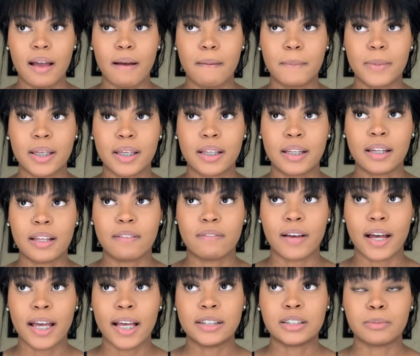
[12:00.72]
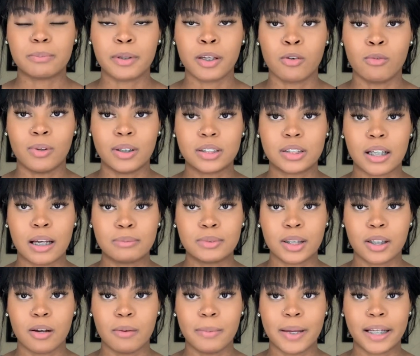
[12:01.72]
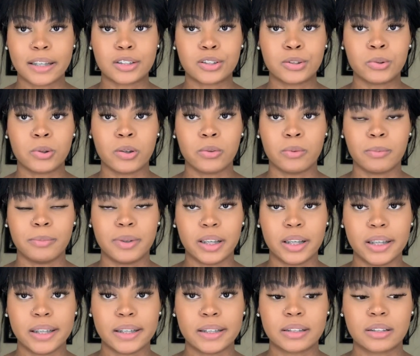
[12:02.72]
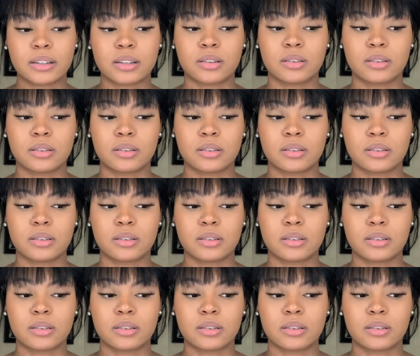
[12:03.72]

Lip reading: I mean, if I had to pick one job to go back to, it would be this.